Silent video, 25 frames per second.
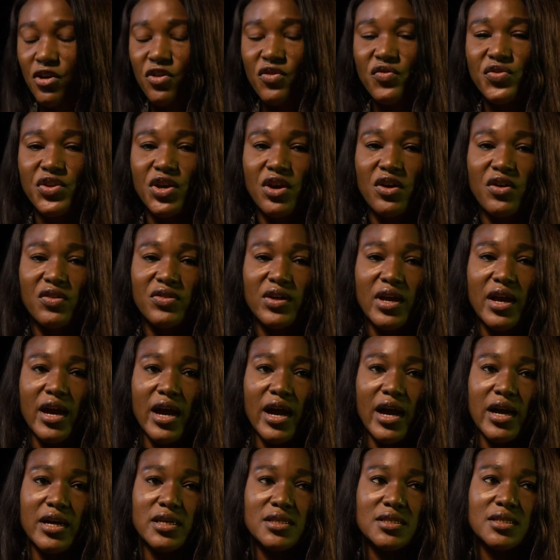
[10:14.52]
care of the other
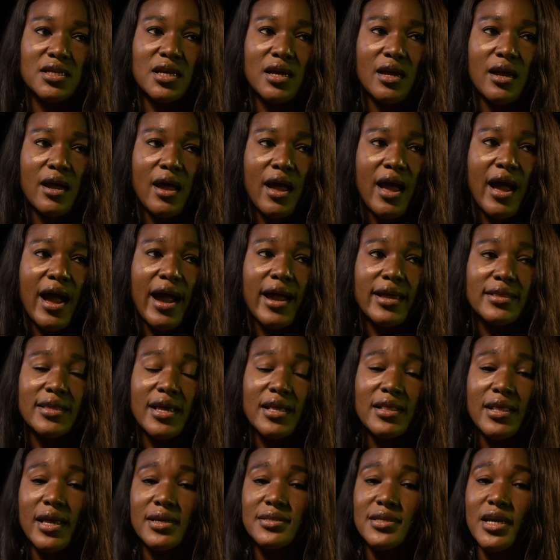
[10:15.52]
guys i
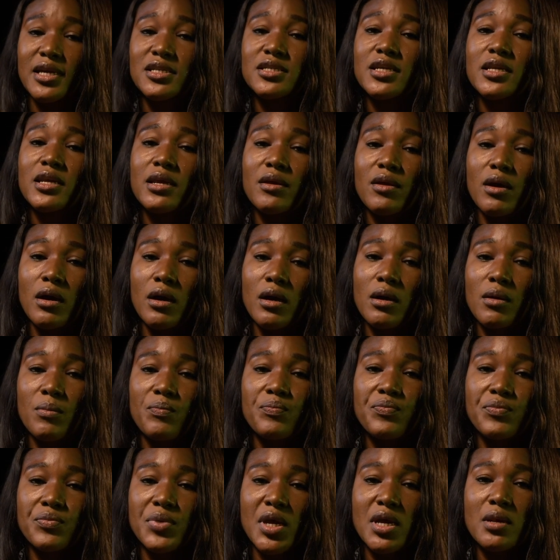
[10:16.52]
think that's actually
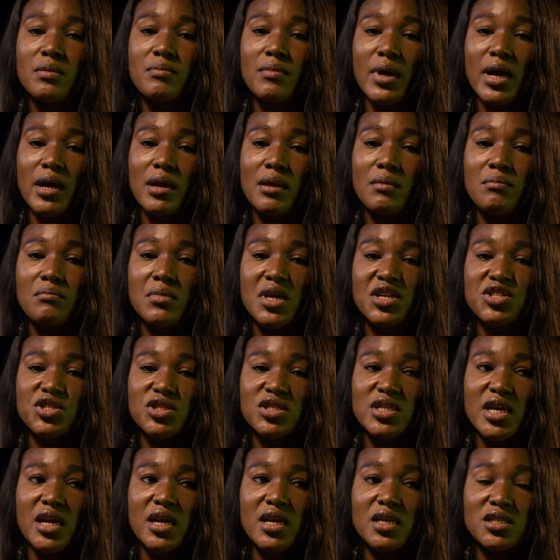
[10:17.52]
um, been my major
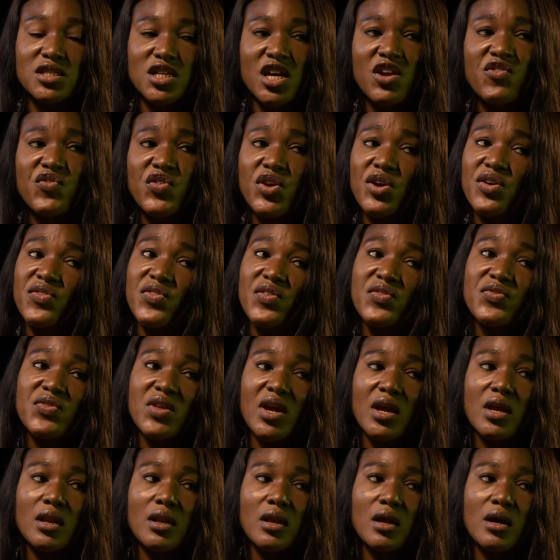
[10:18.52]
challenge every other
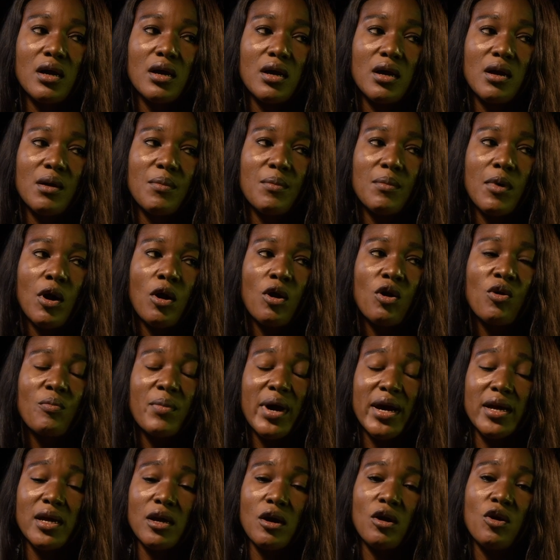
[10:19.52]
thing um, all
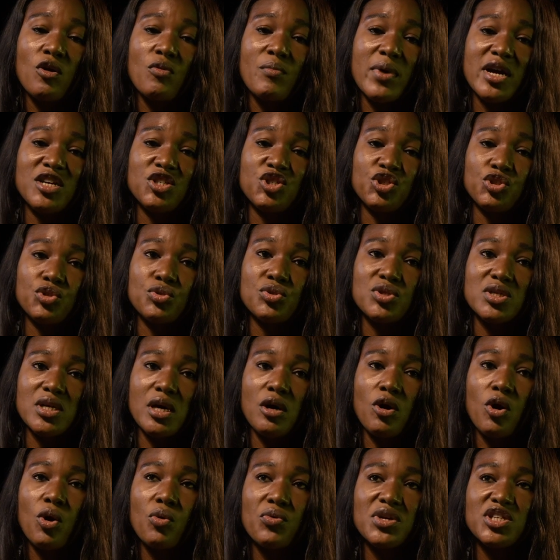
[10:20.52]
my all my shoots
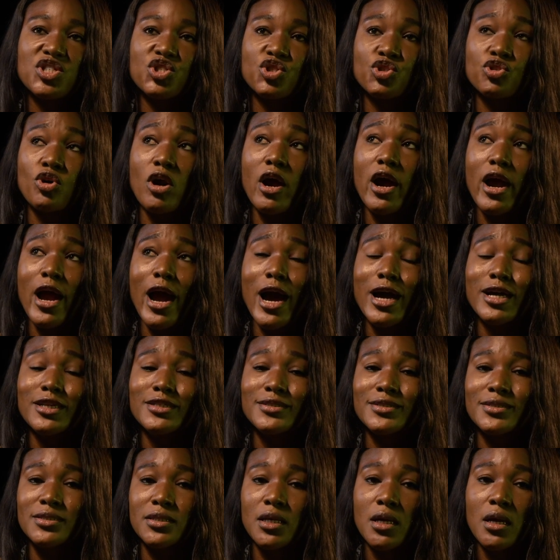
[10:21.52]
i always try
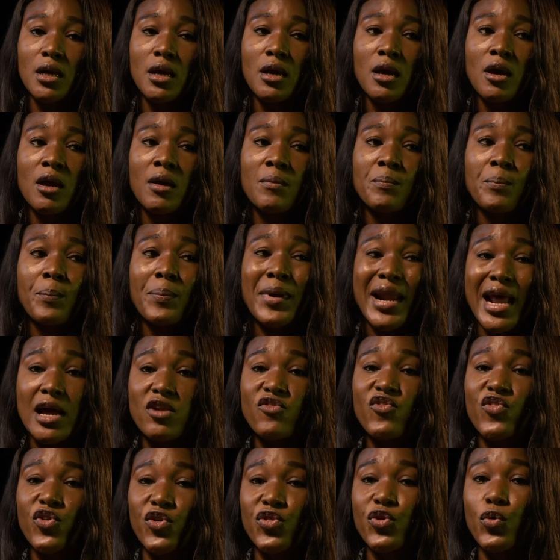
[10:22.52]
and
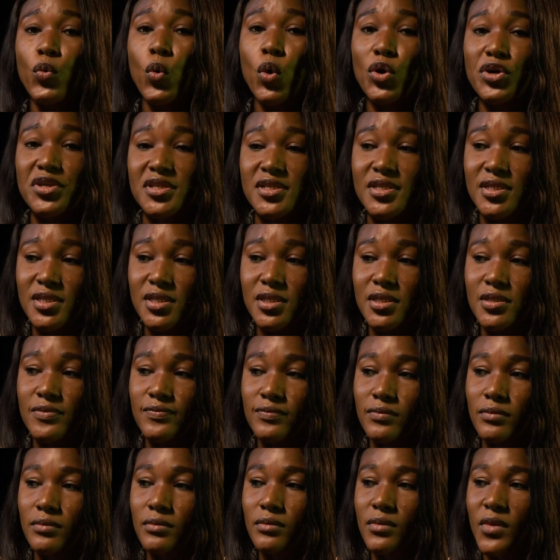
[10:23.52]
plan for the worst
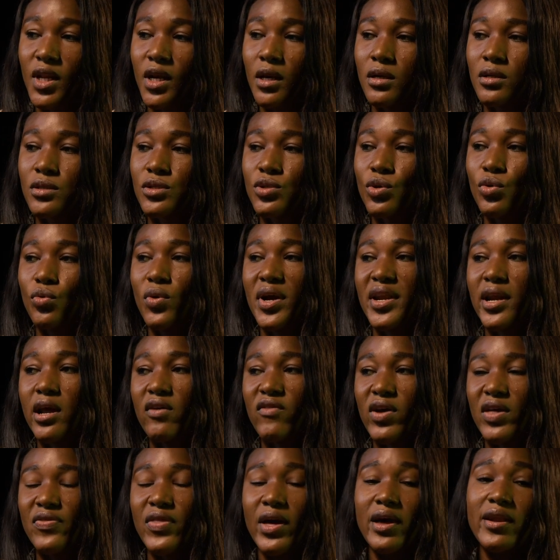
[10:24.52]
so
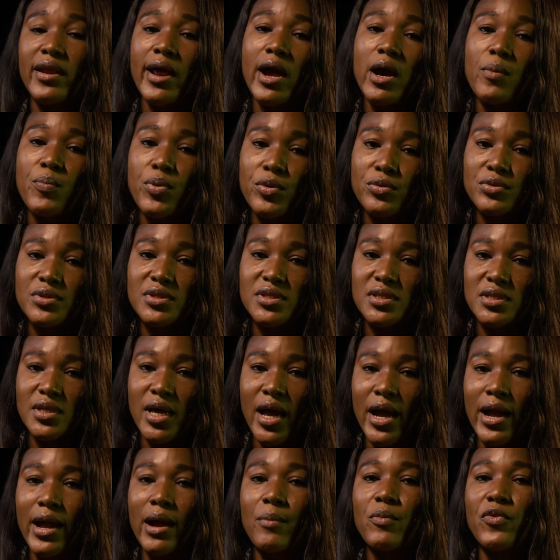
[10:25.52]
whenever that happens
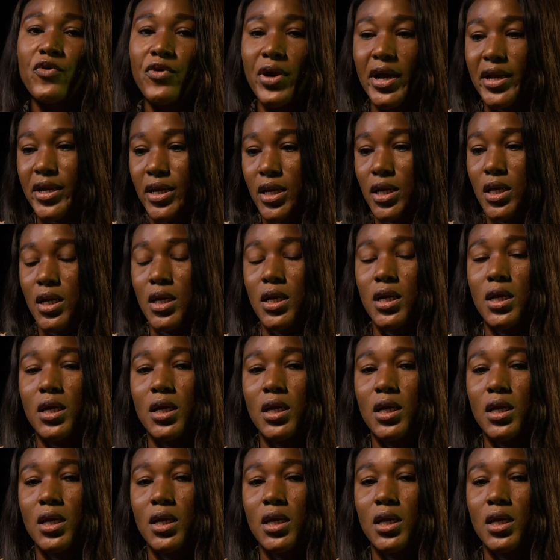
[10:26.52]
i am ready